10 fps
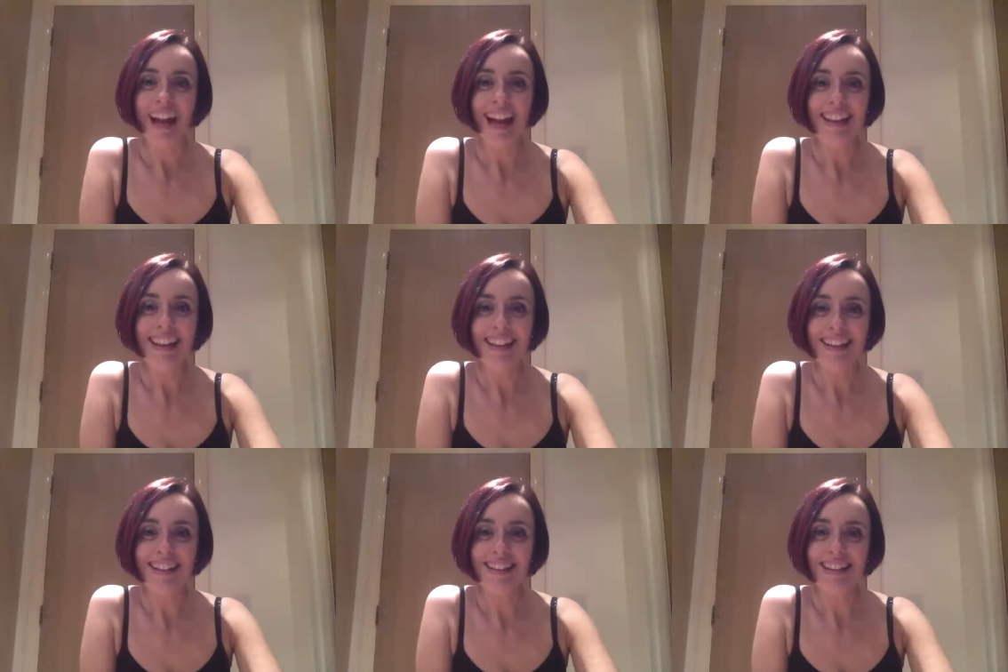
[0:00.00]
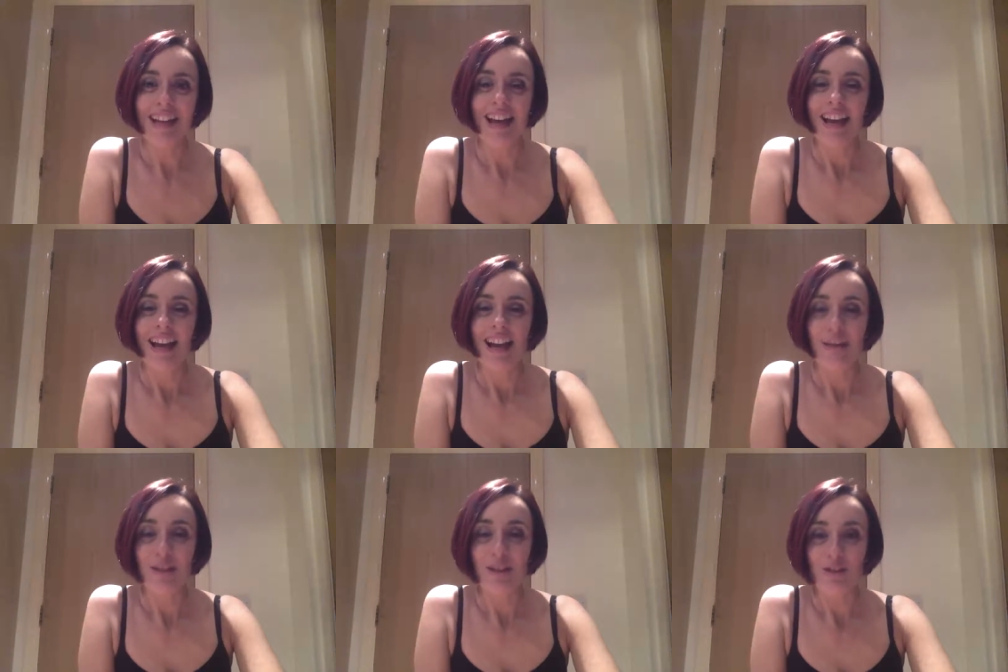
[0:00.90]
Hi there,
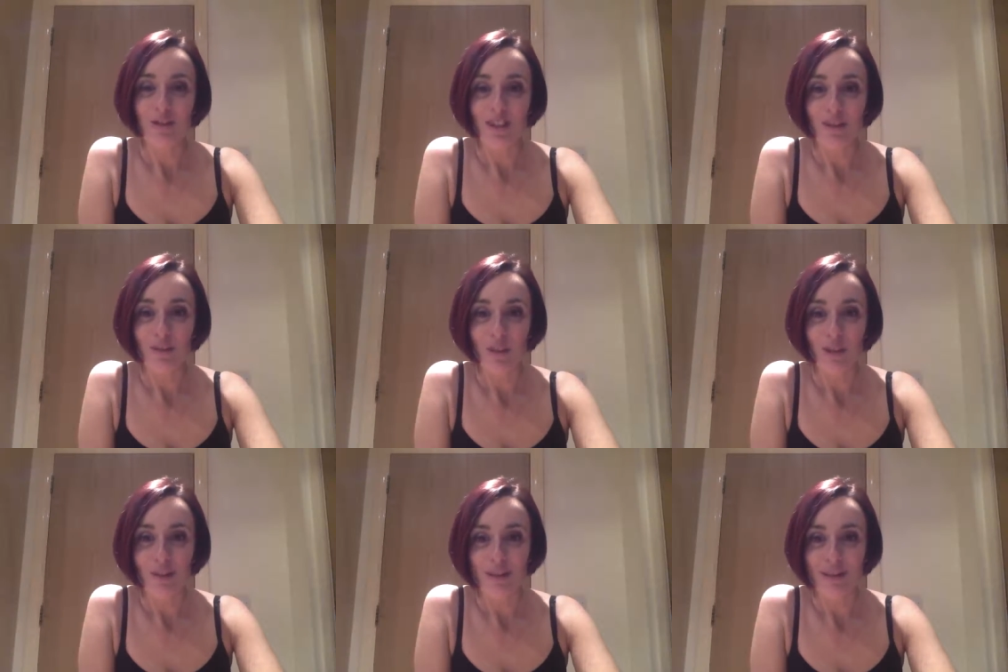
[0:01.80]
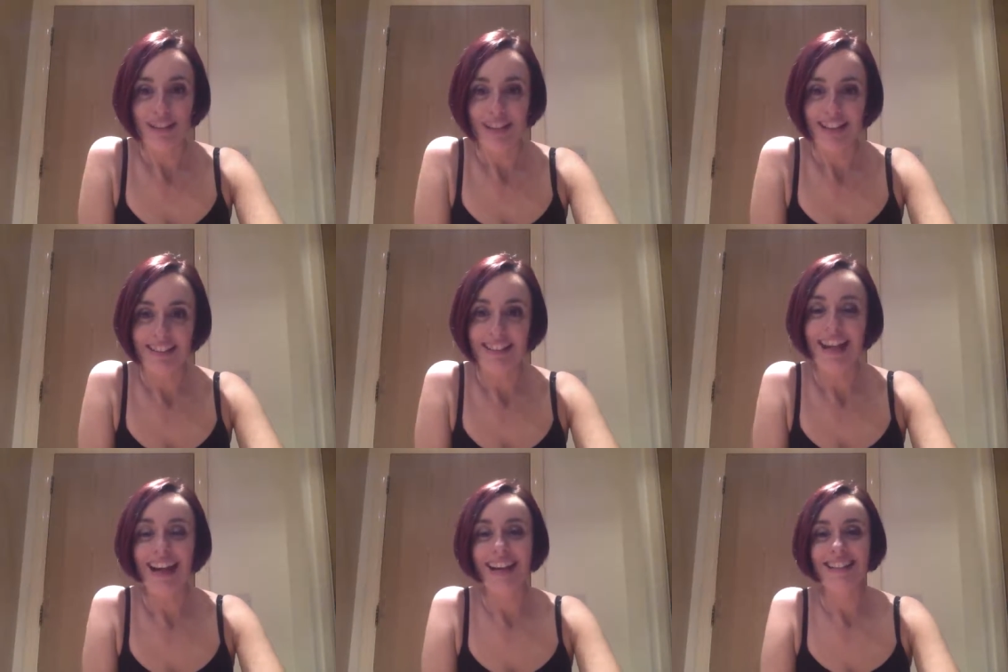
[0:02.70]
I'm Andrea from Wild About Tan,
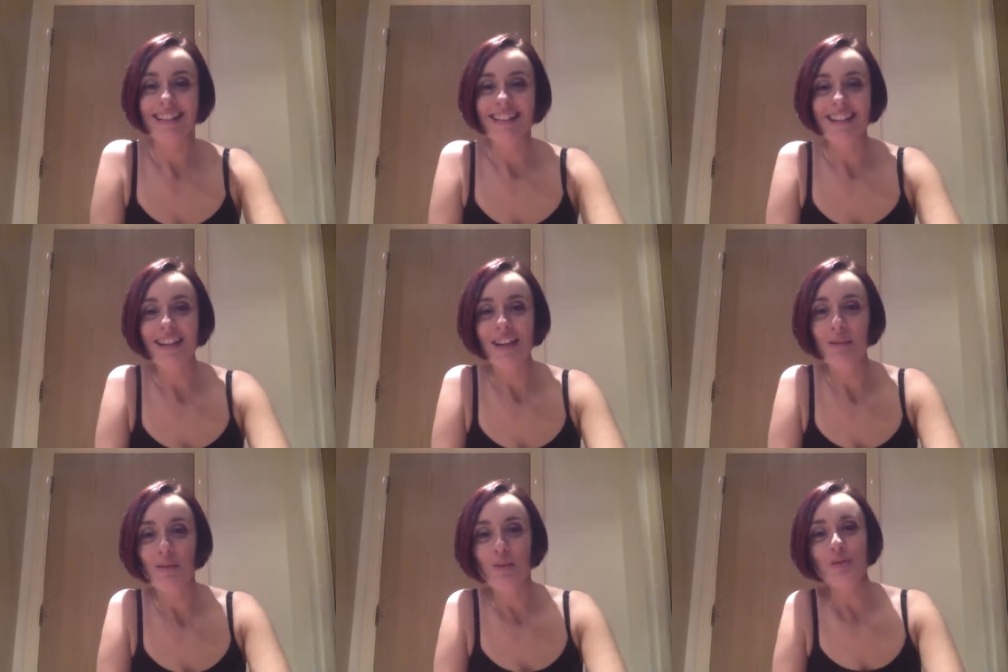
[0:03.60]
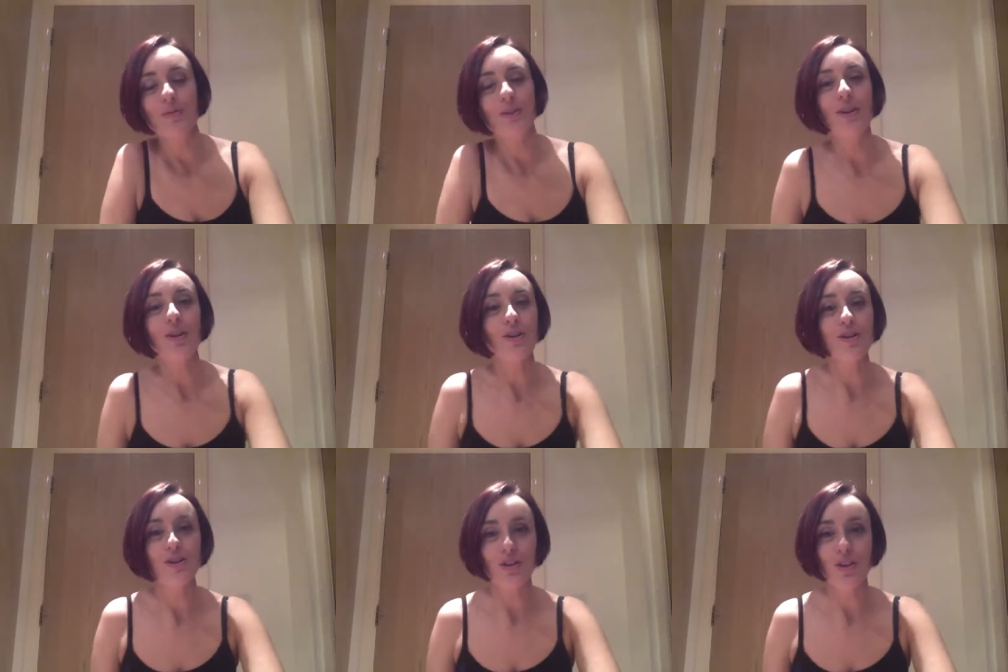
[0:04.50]
and today I'm going to be talking
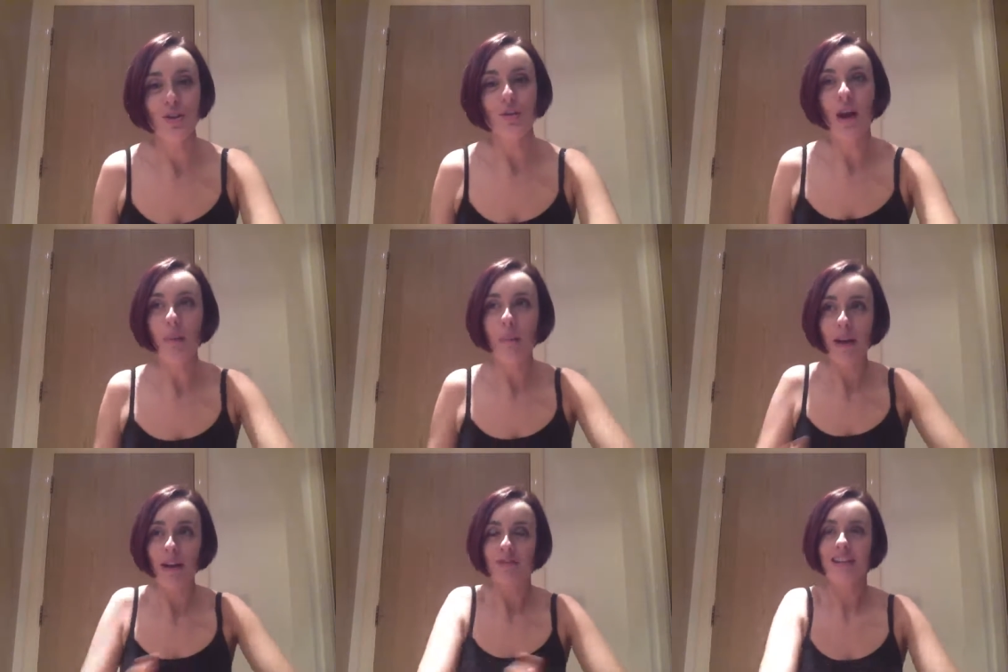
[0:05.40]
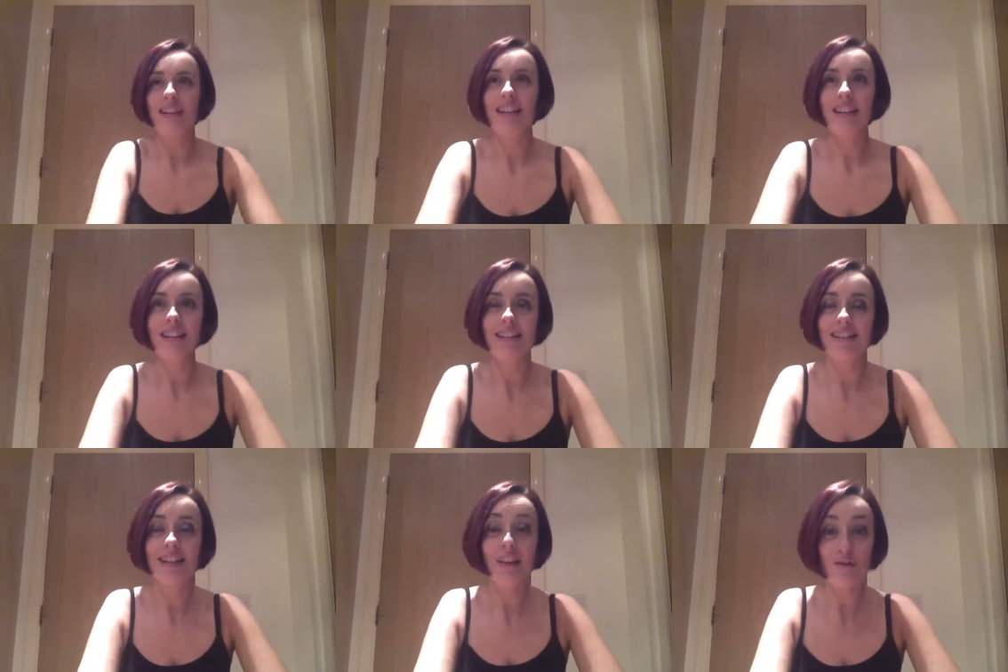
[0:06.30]
to you about a
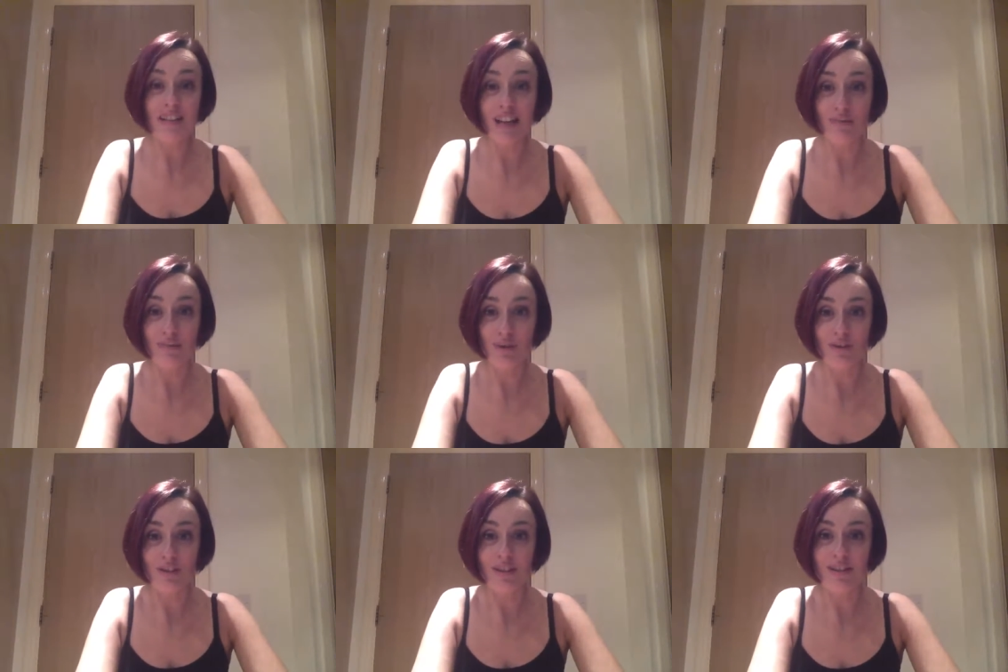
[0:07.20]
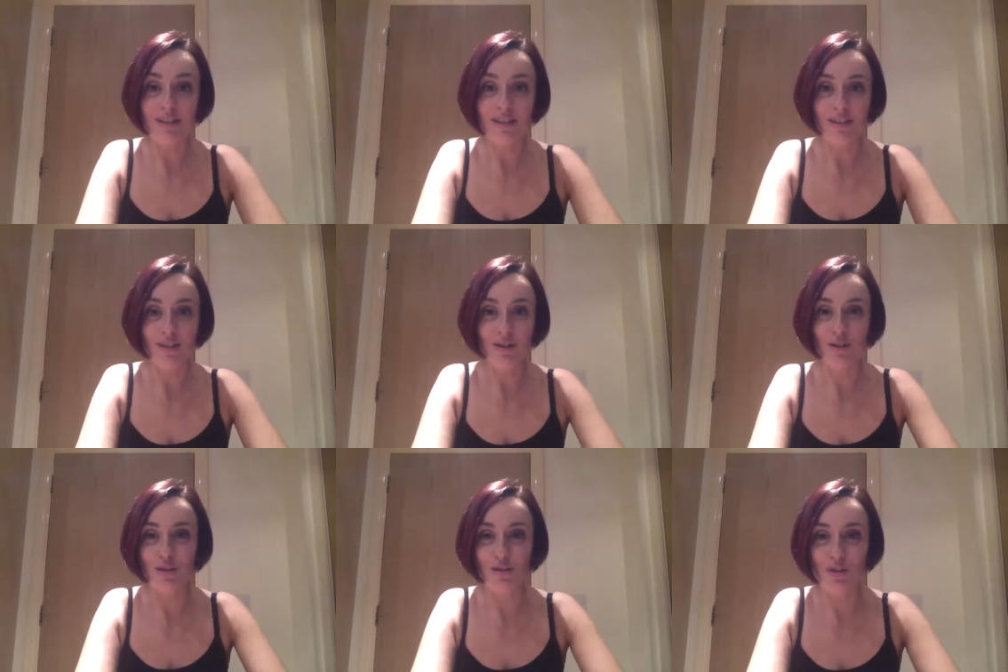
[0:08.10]
self-tan product that you
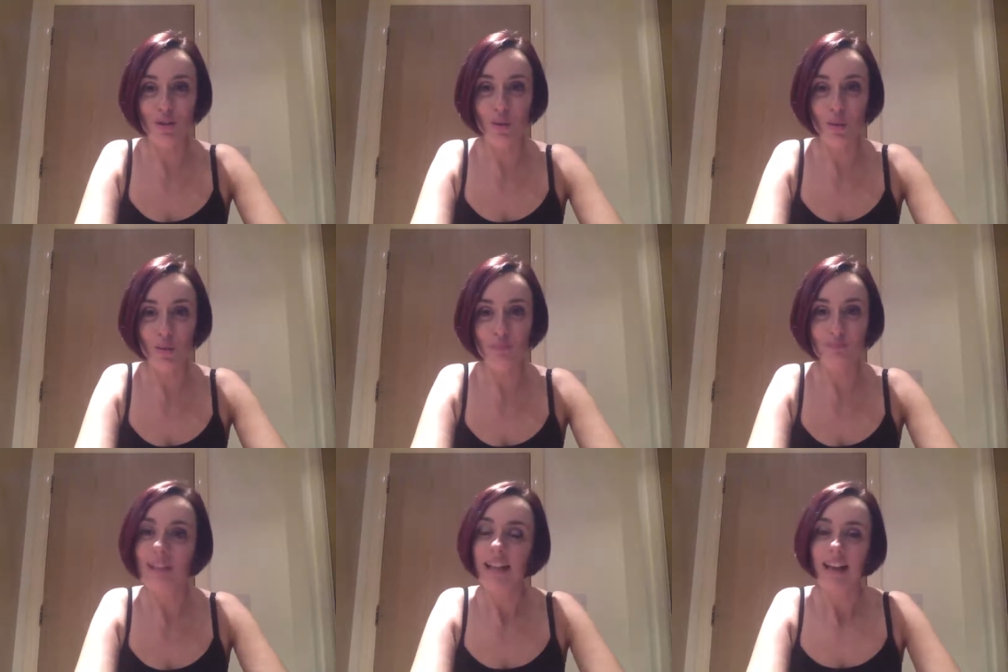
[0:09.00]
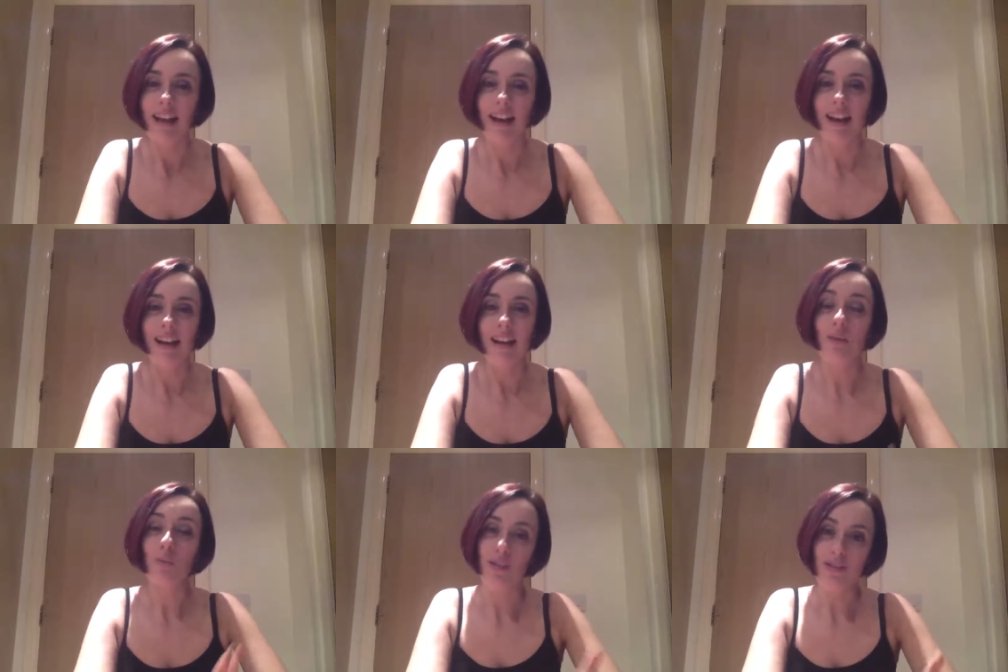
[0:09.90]
can use at home
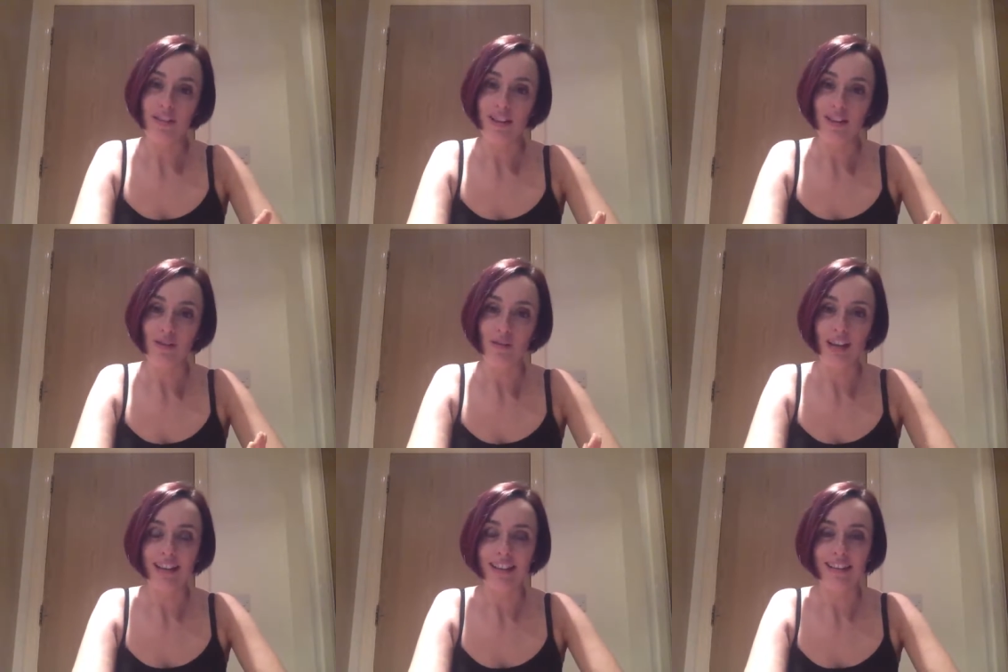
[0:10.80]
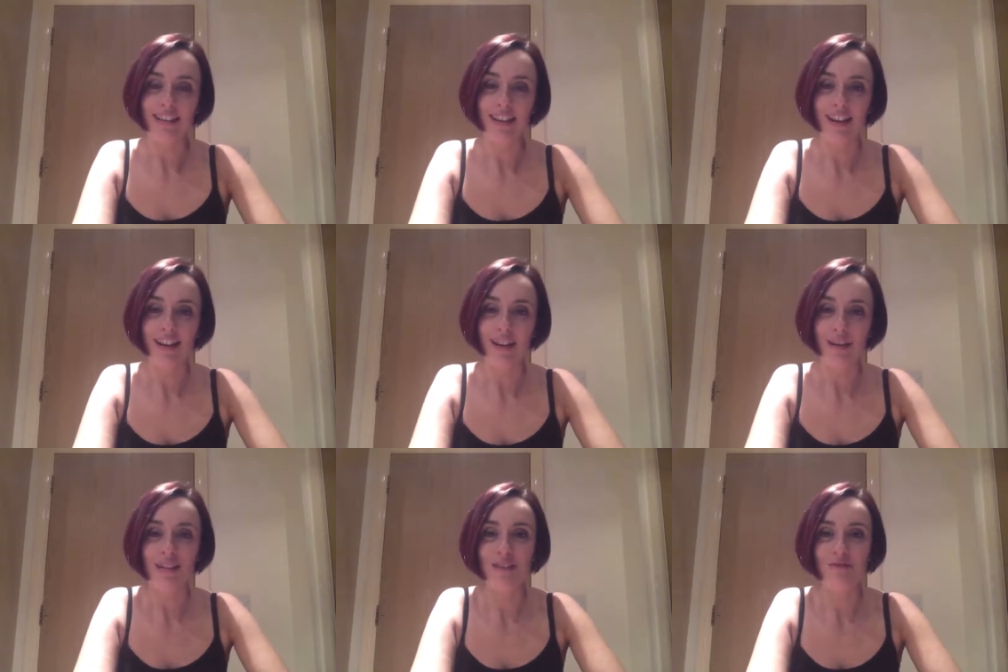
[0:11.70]
and one that you can
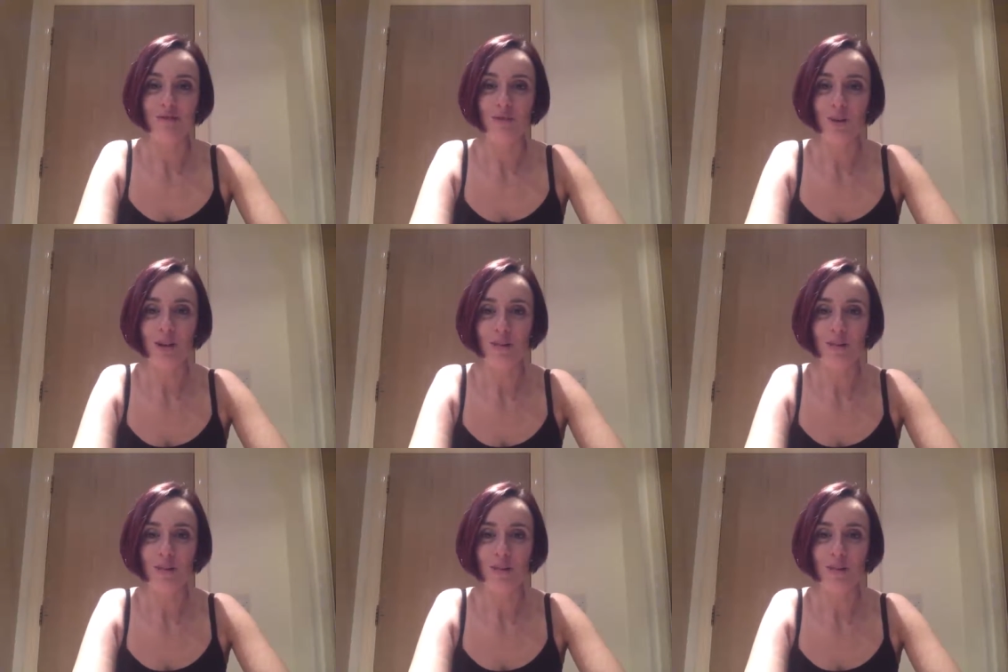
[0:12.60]
obtain from Wild